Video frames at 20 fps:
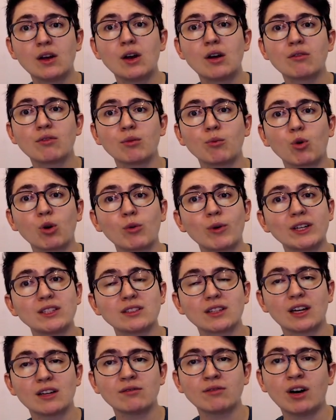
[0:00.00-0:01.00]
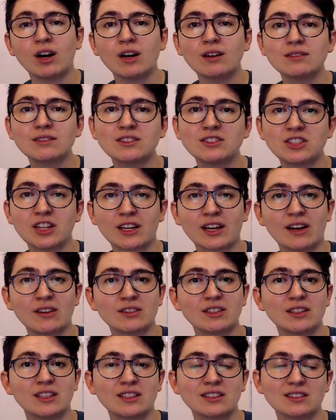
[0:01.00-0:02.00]
For more ways to get involved, check out the
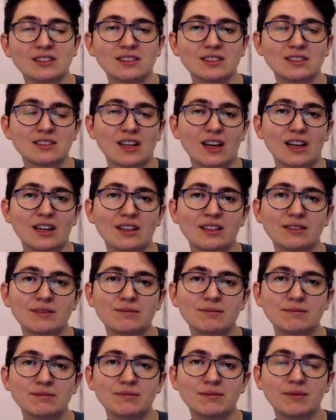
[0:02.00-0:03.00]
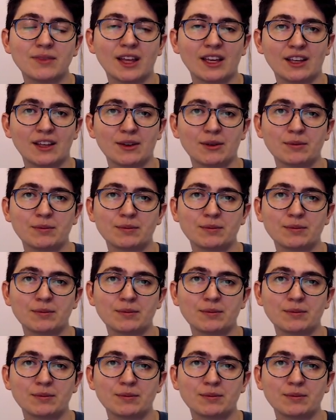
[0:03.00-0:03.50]
links in the slide. Thank you.